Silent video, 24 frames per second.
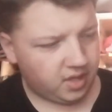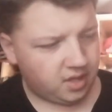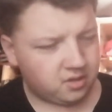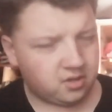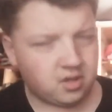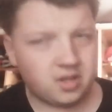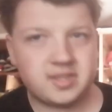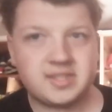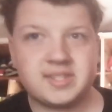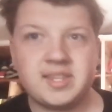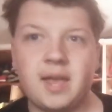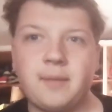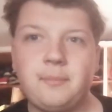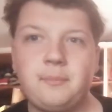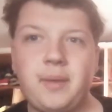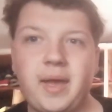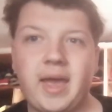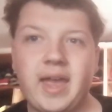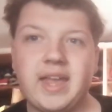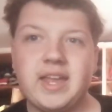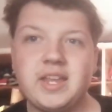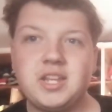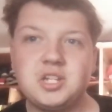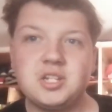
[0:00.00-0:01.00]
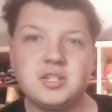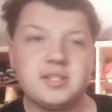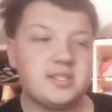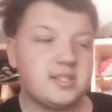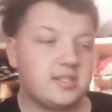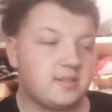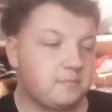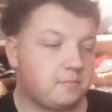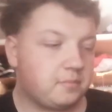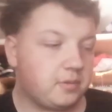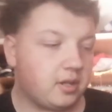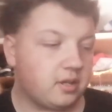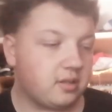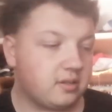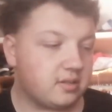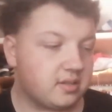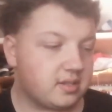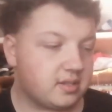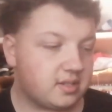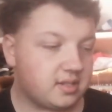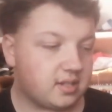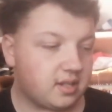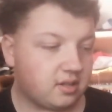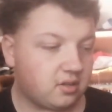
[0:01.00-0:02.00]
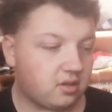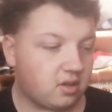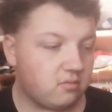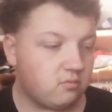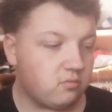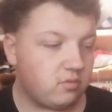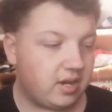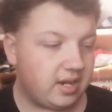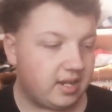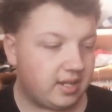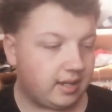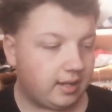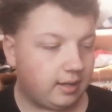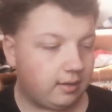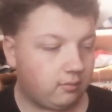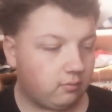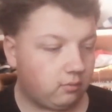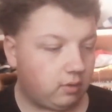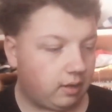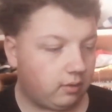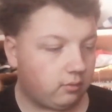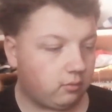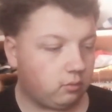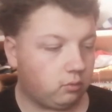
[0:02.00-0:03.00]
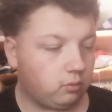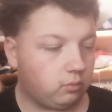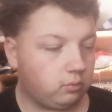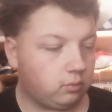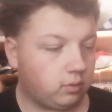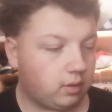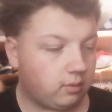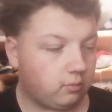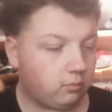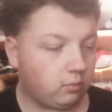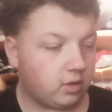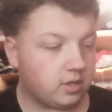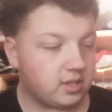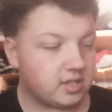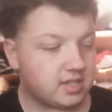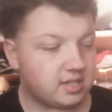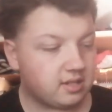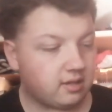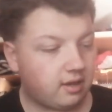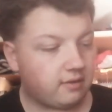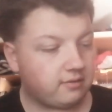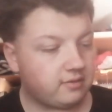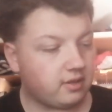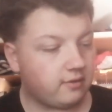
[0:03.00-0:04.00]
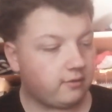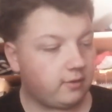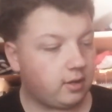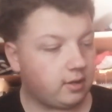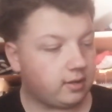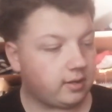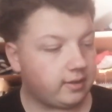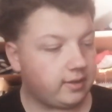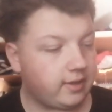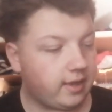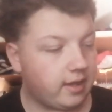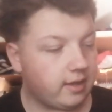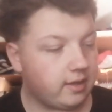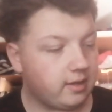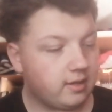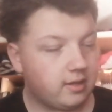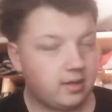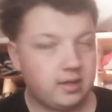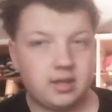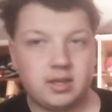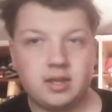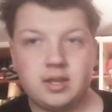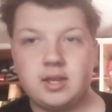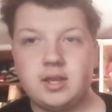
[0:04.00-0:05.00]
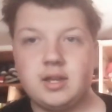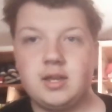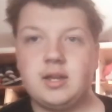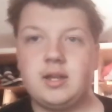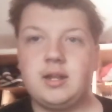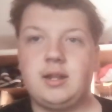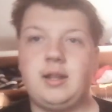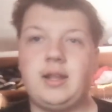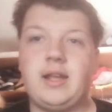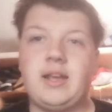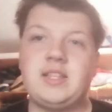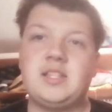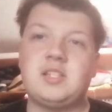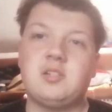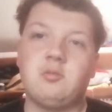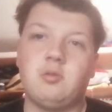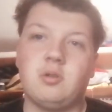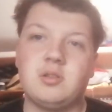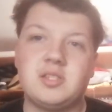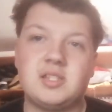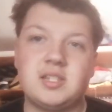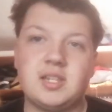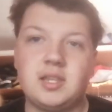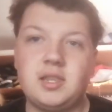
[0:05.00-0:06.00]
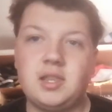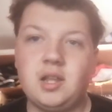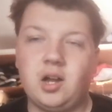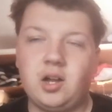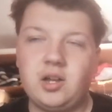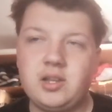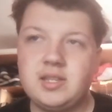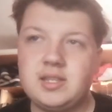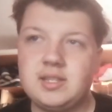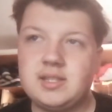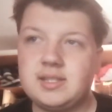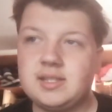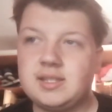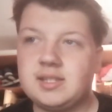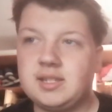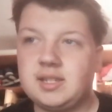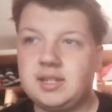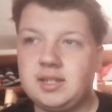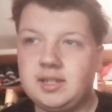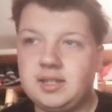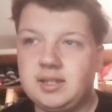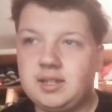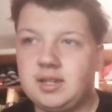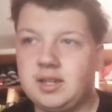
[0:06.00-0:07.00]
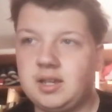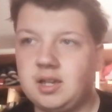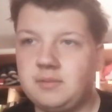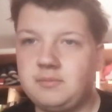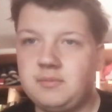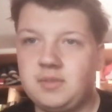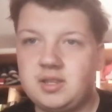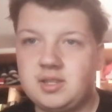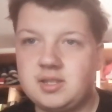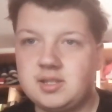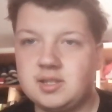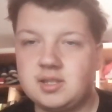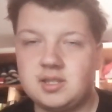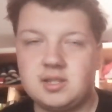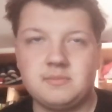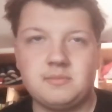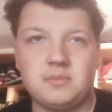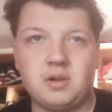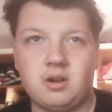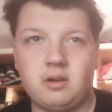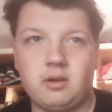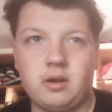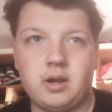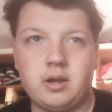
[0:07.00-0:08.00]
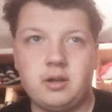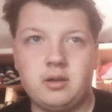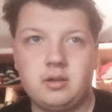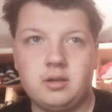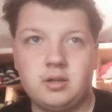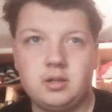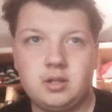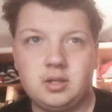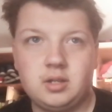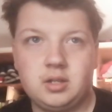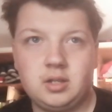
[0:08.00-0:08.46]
a good 10 pages, but I couldn't read out at all at once. So I have to have a look at it later on tonight, into tomorrow.